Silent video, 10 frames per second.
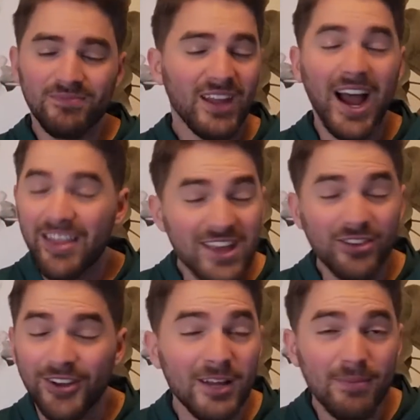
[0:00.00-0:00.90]
I think
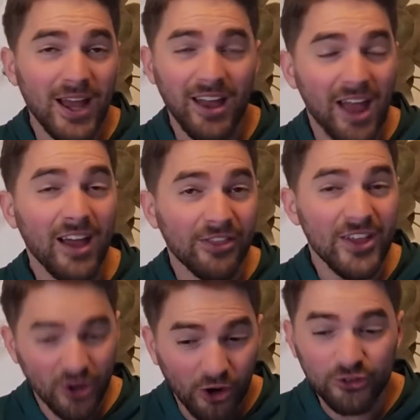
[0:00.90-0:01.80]
they're going to be I
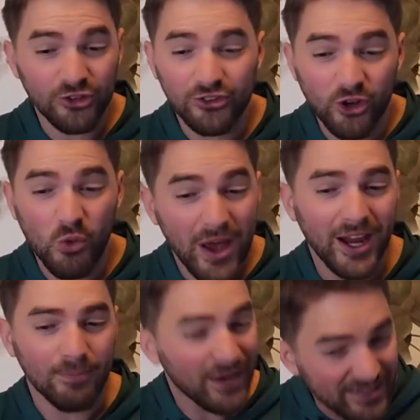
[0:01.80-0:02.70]
think Hurts should still win
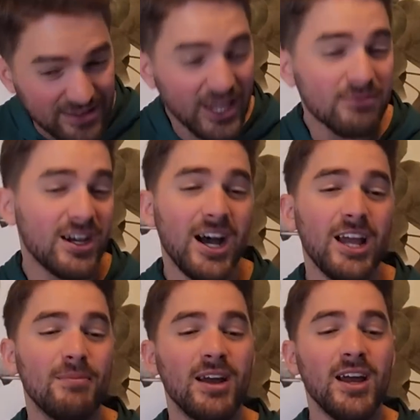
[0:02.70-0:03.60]
it. But at the same
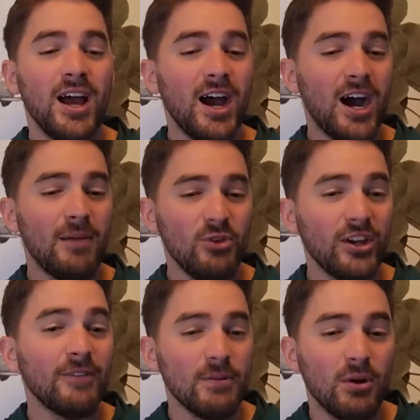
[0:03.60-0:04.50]
time, you
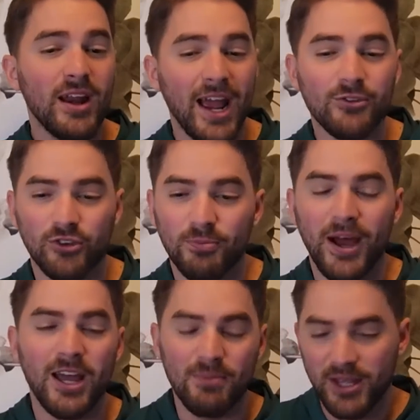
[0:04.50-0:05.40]
can definitely put an asterisk
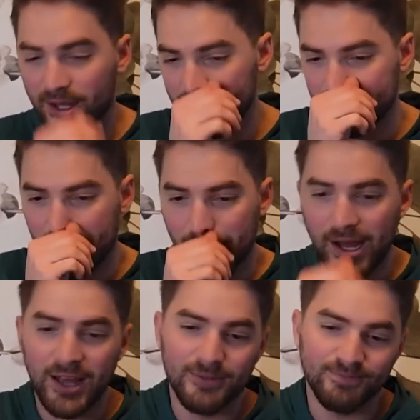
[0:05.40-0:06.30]
by it because
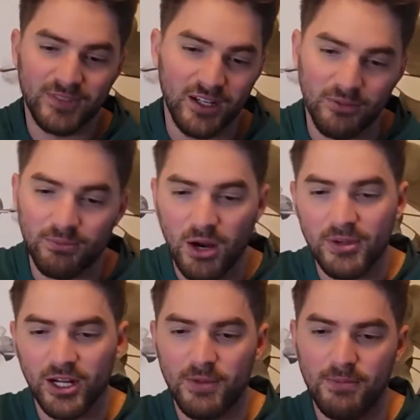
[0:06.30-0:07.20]
I'm
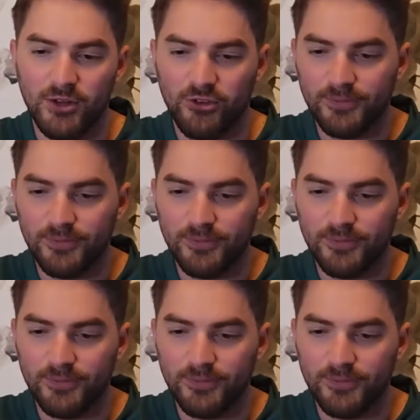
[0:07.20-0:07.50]
probably going to be Minshew.